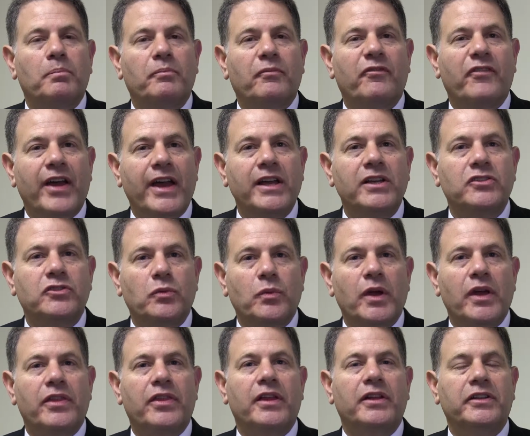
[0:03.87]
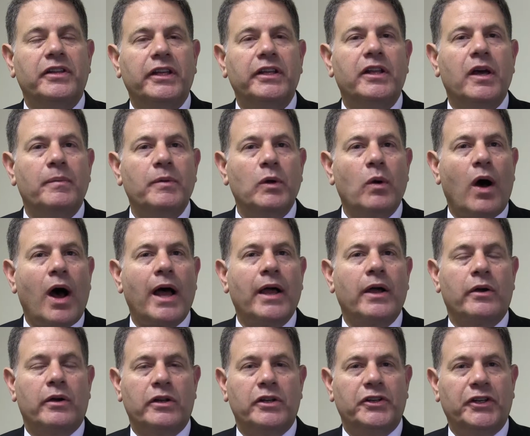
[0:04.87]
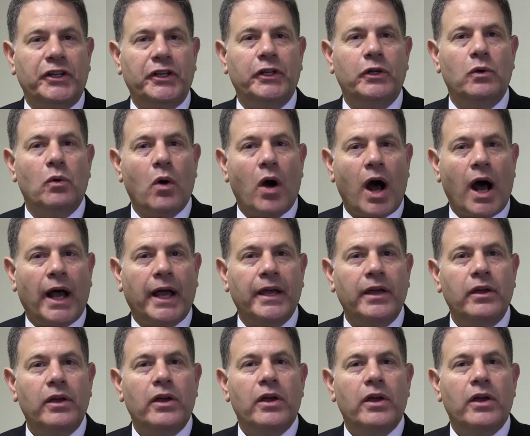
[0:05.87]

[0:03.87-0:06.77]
faced with a DWI or a DUI,